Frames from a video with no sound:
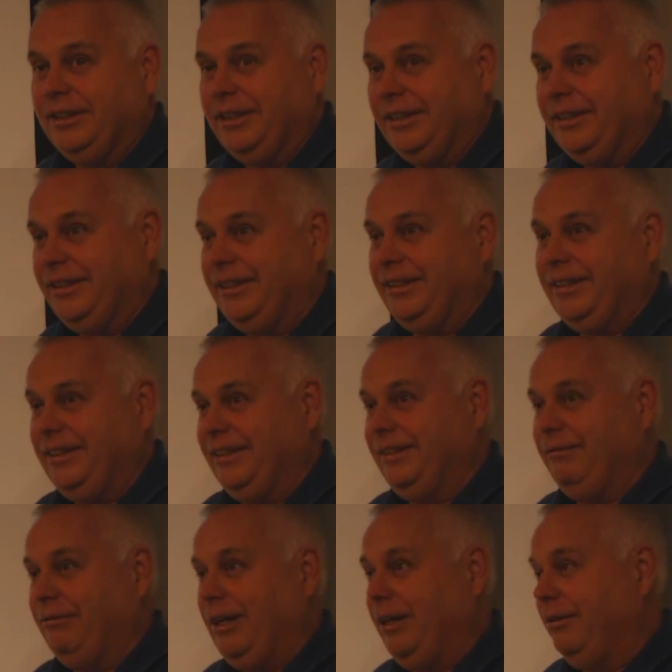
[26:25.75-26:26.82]
it
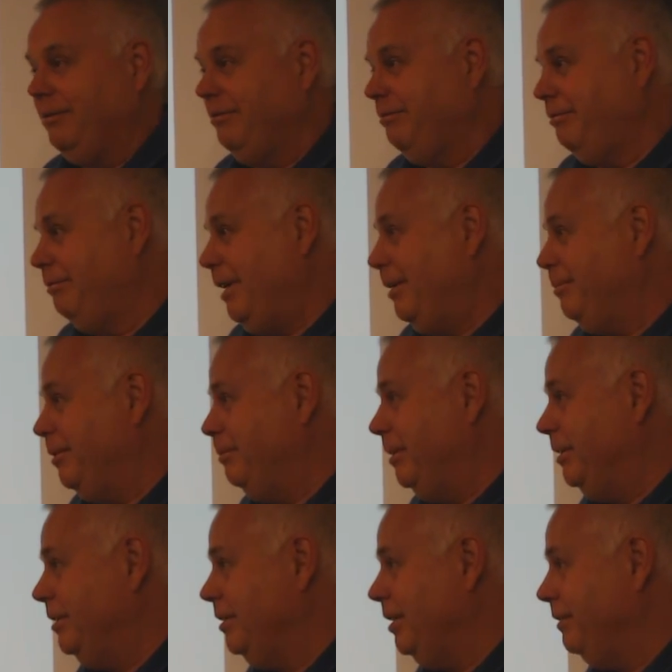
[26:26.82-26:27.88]
wraps a
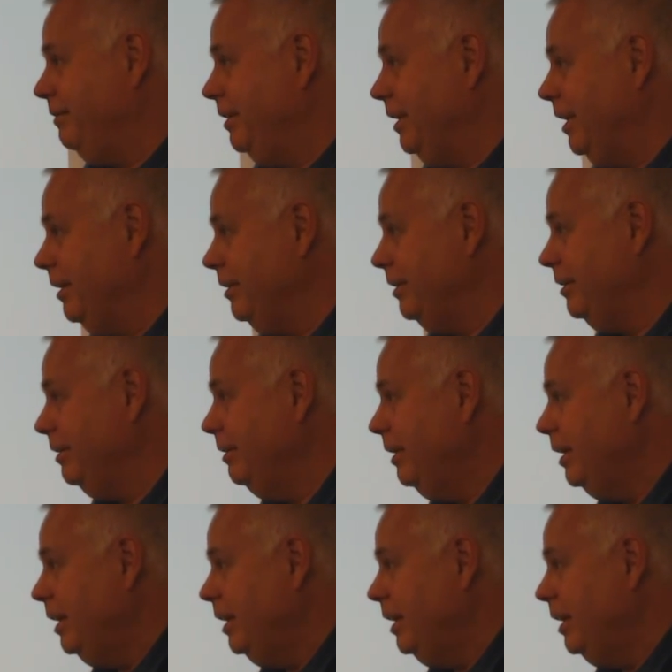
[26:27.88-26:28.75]
bunch of stuff together.